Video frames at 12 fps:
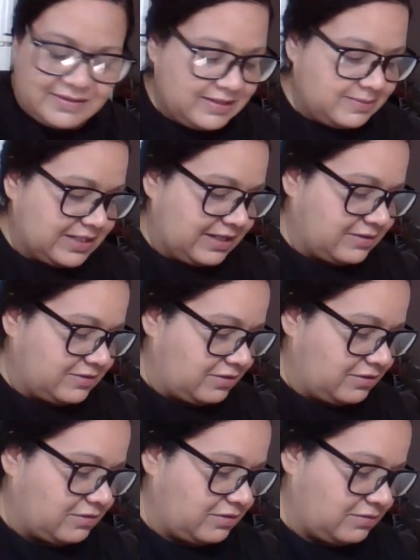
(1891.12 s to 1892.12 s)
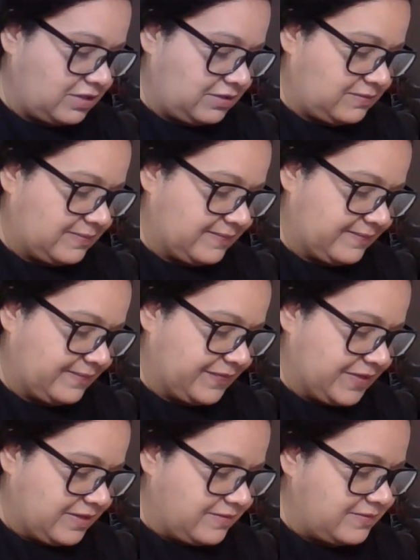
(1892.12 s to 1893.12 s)
seems like a darker green.
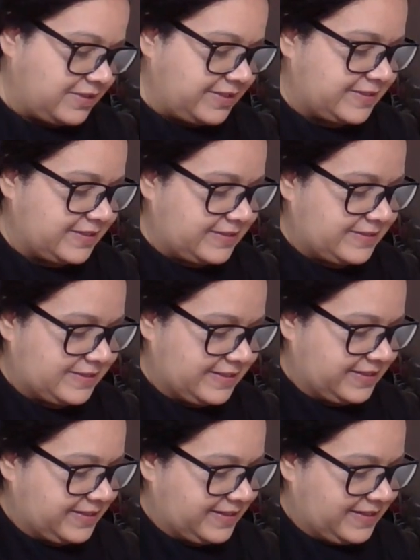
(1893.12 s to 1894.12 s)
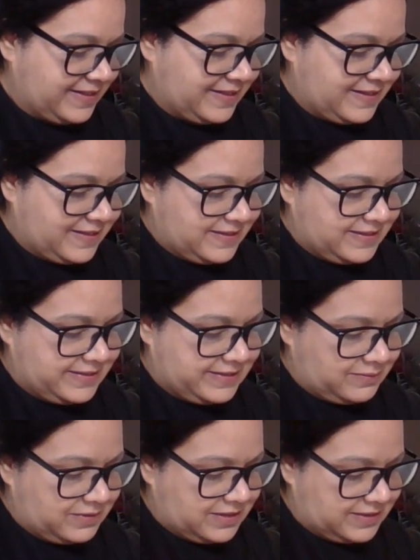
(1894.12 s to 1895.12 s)
What is this?
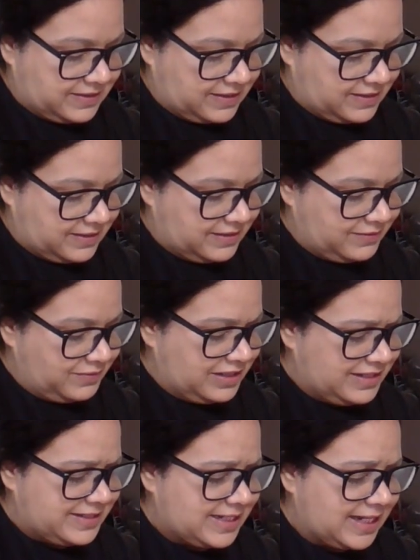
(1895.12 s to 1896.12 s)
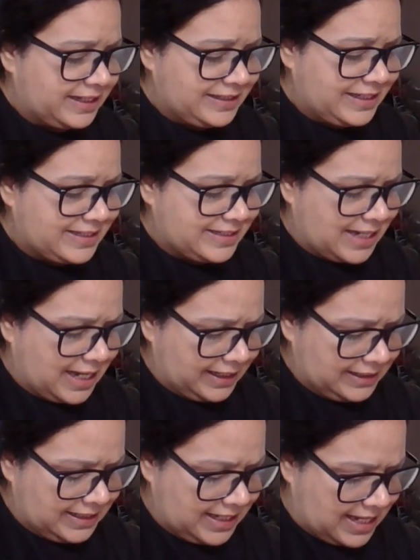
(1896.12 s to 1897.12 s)
This one is really tiny,
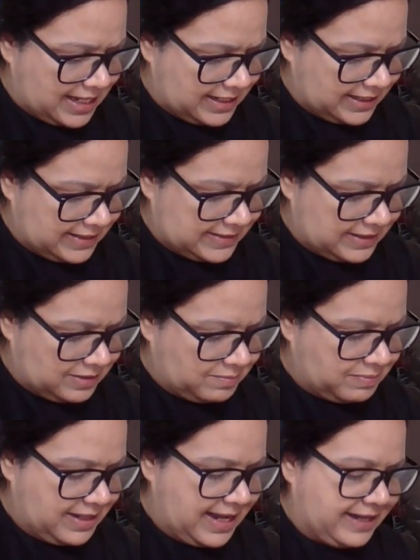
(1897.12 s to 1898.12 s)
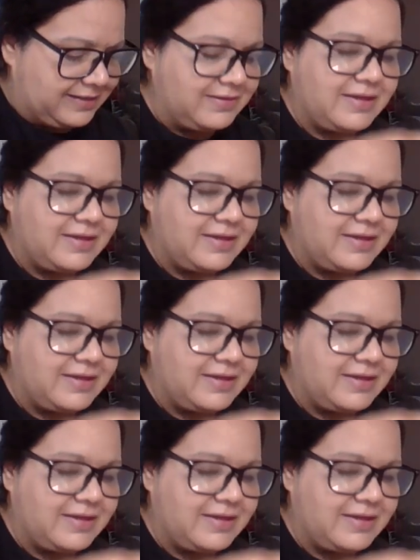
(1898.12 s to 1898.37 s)
tiny eyes in black.